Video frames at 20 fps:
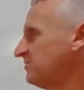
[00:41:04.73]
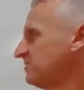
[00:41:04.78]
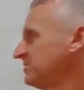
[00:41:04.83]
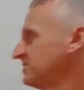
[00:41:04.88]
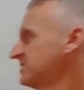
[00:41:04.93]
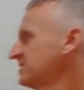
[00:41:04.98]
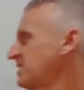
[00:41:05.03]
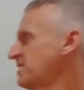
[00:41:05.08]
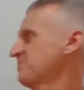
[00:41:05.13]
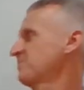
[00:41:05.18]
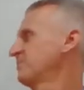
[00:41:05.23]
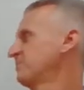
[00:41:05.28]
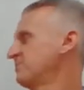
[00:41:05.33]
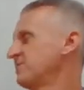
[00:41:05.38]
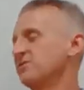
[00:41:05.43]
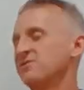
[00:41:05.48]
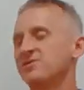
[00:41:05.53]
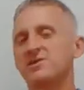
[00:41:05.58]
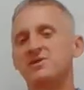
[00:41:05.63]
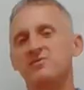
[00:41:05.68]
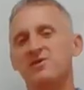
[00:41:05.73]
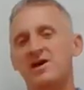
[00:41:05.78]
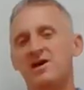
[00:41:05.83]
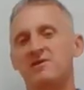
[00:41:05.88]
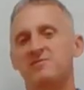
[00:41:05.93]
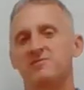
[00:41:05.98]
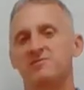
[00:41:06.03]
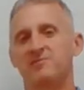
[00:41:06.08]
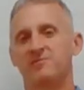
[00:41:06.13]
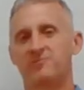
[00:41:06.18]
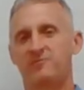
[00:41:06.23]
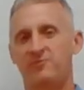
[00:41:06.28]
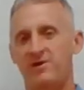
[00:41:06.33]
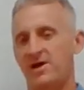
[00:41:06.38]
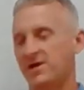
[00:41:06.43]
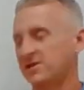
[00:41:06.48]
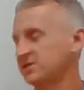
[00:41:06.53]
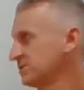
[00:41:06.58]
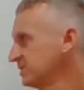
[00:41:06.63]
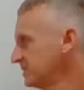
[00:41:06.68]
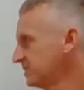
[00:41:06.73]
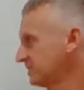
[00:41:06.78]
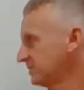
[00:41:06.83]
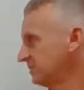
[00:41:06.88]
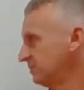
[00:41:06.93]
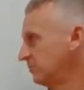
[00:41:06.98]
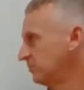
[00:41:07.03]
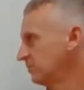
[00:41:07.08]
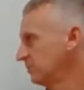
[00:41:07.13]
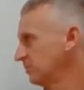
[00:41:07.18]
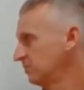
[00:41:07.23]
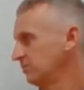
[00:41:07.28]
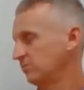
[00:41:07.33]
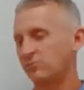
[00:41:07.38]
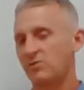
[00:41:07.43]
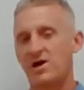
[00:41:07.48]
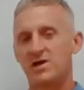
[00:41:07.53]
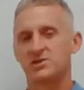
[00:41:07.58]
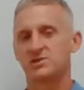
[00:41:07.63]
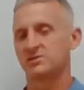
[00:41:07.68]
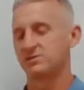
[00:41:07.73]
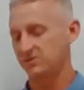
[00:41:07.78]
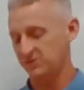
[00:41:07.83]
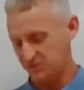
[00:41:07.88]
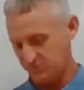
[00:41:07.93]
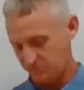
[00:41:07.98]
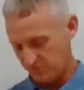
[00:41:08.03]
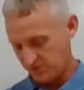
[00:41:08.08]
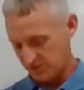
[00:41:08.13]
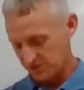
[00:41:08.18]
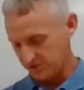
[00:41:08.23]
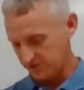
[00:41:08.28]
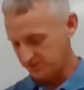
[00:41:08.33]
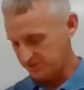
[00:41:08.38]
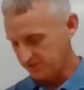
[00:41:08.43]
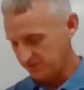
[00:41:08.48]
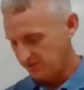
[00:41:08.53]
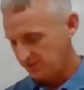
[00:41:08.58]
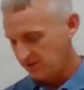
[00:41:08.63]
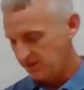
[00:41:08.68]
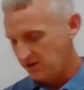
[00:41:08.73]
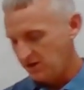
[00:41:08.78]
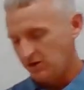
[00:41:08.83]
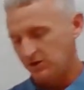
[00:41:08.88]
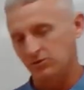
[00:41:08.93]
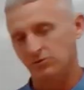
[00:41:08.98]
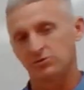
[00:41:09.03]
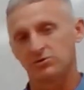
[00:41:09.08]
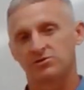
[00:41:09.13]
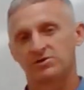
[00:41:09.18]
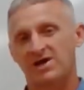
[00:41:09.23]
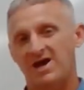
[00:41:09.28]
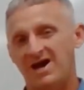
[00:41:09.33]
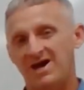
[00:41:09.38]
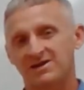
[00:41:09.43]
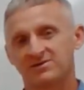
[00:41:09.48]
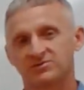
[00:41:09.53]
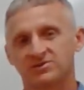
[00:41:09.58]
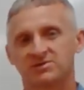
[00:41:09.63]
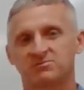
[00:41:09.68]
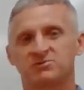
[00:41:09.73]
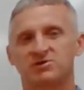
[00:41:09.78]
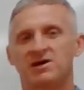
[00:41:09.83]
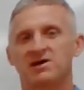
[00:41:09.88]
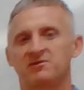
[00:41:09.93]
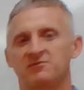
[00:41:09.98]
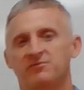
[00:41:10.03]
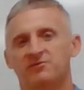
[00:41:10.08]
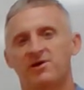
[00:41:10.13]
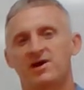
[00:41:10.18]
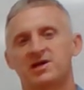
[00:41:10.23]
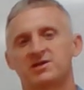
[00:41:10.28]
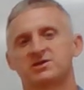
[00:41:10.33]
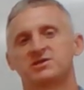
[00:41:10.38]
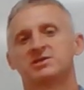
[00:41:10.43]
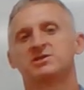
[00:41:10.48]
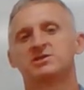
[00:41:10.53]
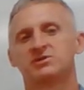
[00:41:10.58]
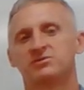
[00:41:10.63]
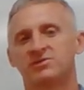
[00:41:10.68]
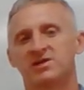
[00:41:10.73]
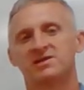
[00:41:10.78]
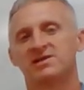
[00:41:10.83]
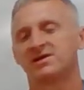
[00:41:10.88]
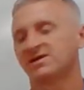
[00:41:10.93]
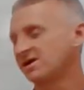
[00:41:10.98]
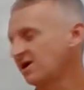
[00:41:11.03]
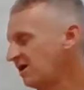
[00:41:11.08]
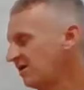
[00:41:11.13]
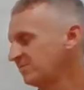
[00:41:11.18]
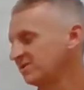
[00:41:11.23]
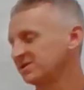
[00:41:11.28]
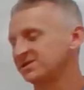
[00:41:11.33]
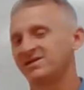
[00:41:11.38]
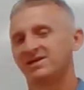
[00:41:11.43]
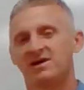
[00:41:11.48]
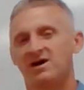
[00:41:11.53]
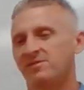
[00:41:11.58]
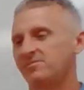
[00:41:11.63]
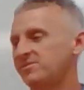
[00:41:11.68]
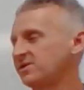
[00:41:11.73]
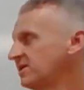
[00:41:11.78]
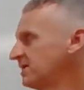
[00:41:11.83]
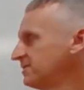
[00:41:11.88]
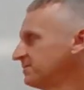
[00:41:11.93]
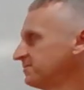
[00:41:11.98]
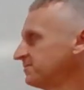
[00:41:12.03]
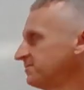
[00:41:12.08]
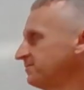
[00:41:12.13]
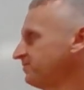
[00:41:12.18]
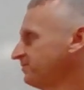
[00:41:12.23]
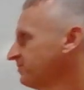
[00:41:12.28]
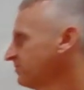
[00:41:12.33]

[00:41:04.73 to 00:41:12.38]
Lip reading: on the top up here you have fractions or rational expressions. In order to add or subtract fractions, you need a common denominator.